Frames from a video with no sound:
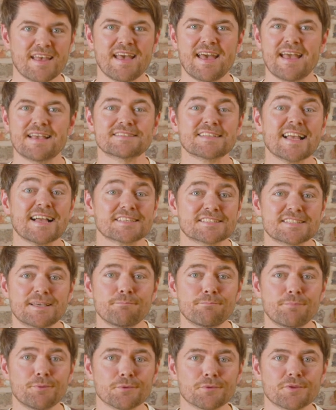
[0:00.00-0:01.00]
It's that
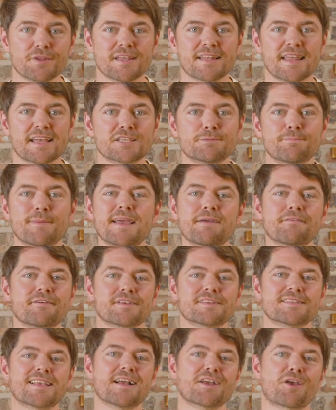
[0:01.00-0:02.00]
simple. You'll
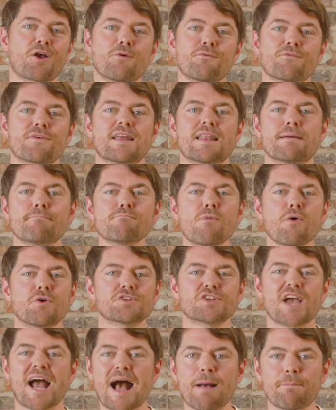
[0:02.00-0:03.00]
experience that coffee in a
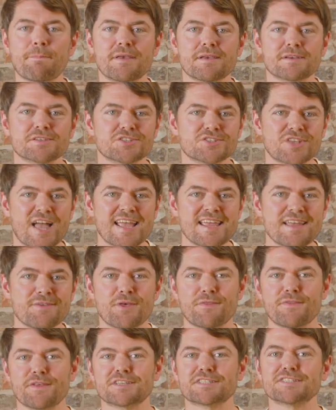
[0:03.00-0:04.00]
much happier state
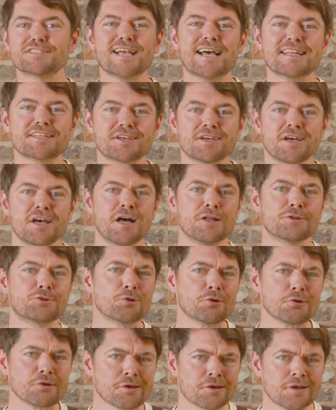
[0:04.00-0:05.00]
than the sadder,
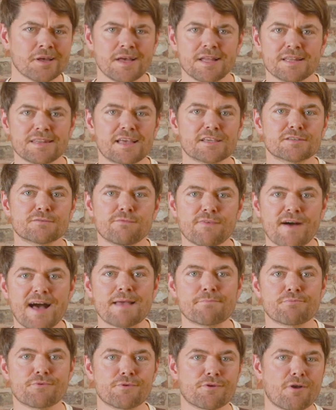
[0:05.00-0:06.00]
duller, less
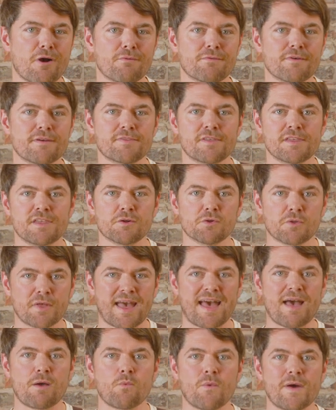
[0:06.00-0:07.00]
vibrant coffee that you'll
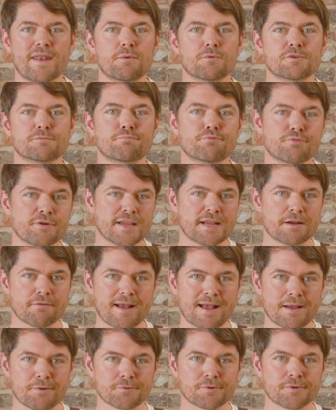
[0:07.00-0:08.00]
get when it was pre
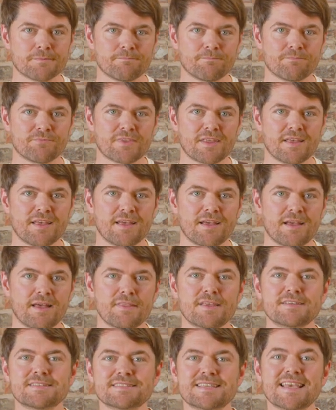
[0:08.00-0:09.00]
ground.
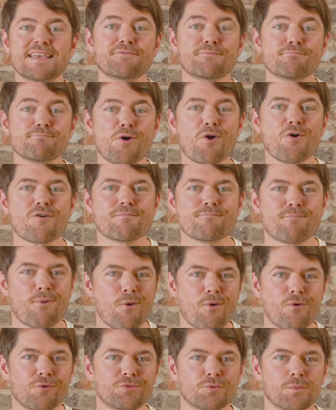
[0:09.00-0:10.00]
This is even more
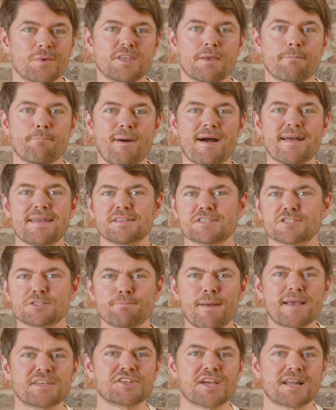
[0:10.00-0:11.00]
important when you're buying
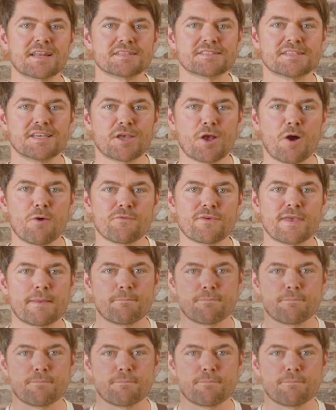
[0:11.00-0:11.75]
specialty coffee